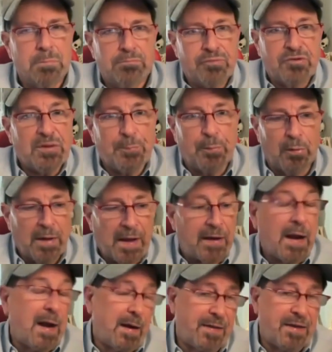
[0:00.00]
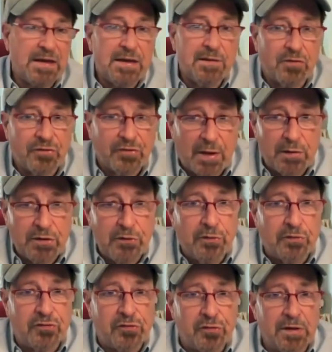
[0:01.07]
Simple. And I think he even said you
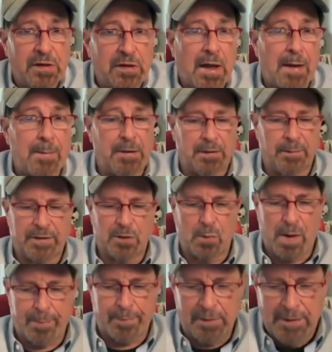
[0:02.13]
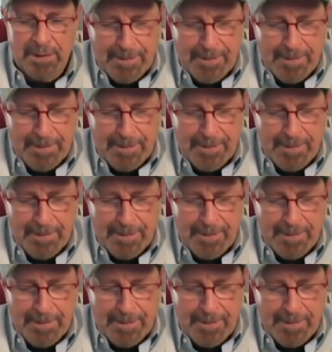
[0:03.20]
shooting a 9mm weapon.